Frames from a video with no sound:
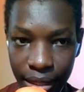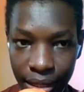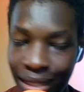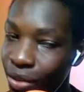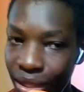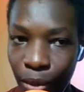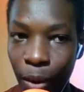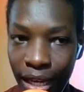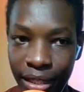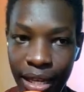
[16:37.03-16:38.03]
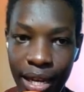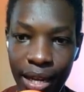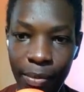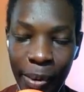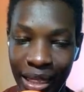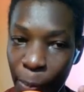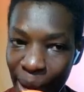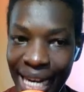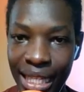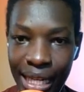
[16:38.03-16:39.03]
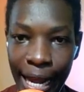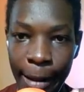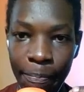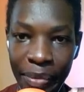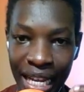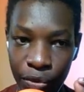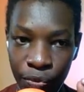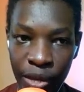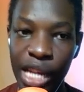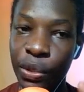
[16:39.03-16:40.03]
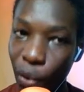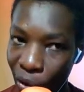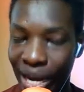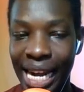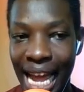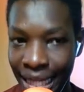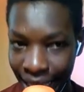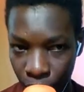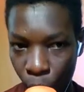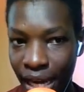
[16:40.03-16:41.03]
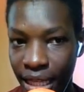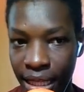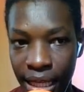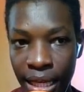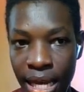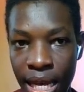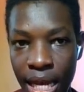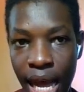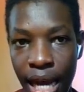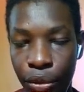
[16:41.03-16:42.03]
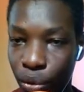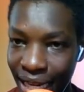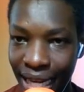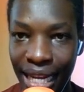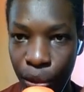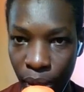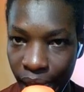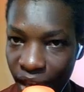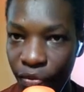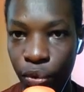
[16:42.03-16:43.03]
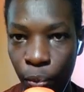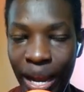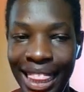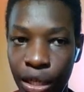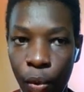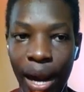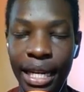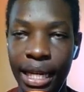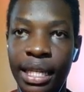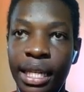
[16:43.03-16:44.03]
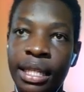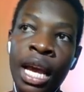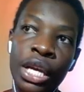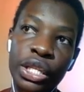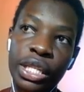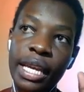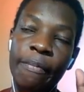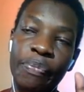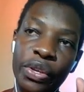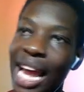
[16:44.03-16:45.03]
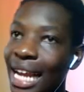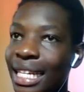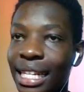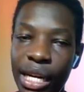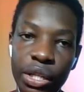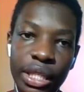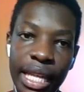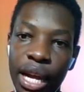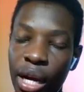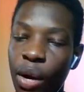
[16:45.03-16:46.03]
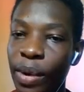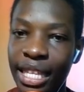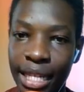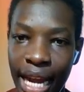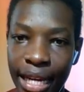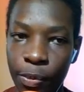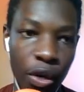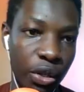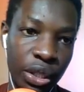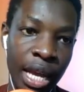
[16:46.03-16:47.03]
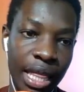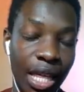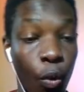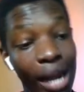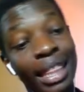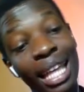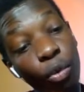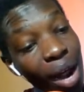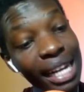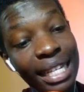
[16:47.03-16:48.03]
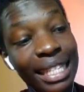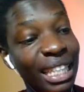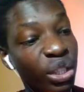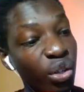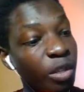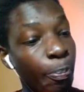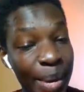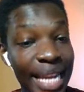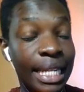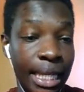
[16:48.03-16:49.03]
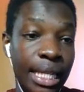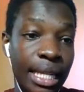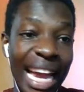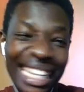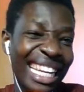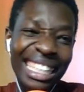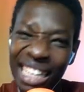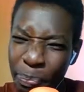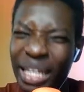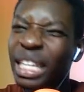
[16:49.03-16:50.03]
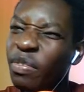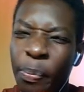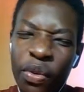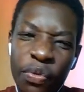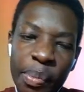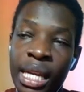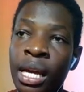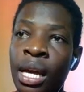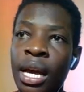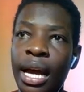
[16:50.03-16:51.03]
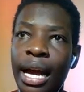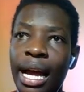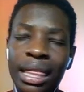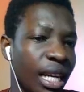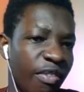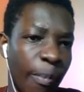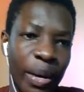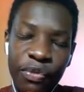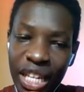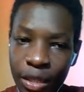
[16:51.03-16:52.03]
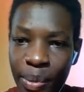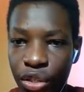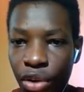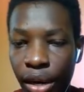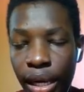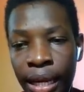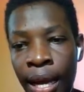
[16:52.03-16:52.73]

It's not the worst. But the manager has failed to organize that quality to take us to levels where that quality can take us. You see, United cannot say they're going to win the title because their quality does not beat City. And it doesn't beat Liverpool for me. I think Liverpool have just been struggling.